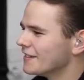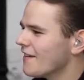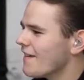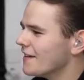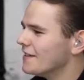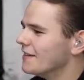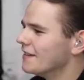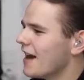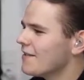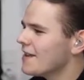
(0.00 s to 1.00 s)
good.
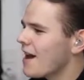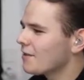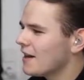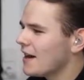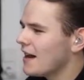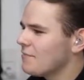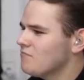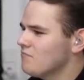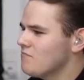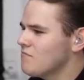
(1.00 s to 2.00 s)
I mean, now we're
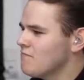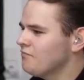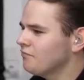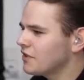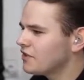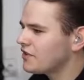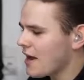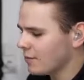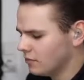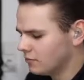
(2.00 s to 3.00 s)
uh,
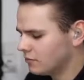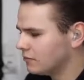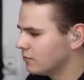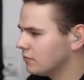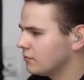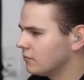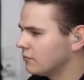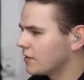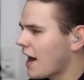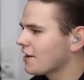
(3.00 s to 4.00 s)
stable.
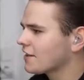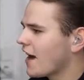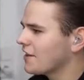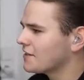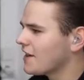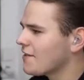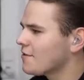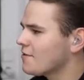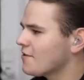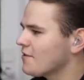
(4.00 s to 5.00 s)
We're actually kind of
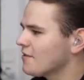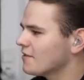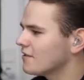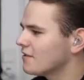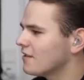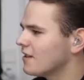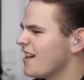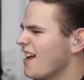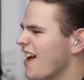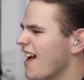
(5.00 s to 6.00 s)
stable.
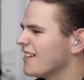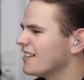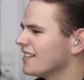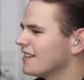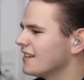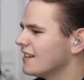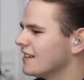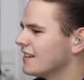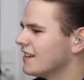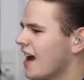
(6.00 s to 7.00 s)
Ah,
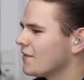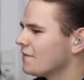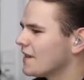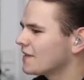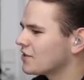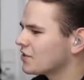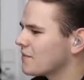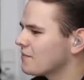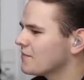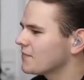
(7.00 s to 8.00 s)
to fix the
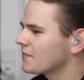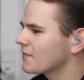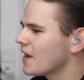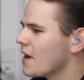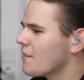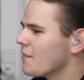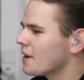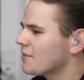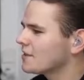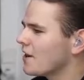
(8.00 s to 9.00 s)
trim. But
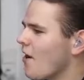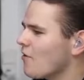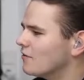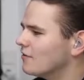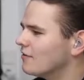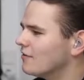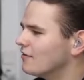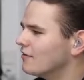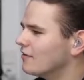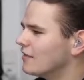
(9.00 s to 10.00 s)
here we go.
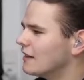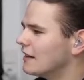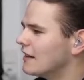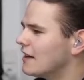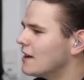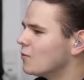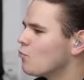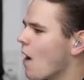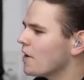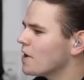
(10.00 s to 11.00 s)

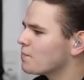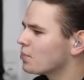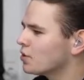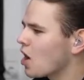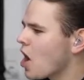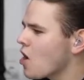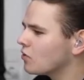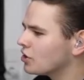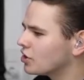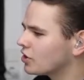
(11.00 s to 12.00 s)
What an
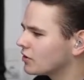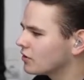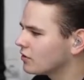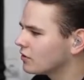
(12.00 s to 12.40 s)
approach!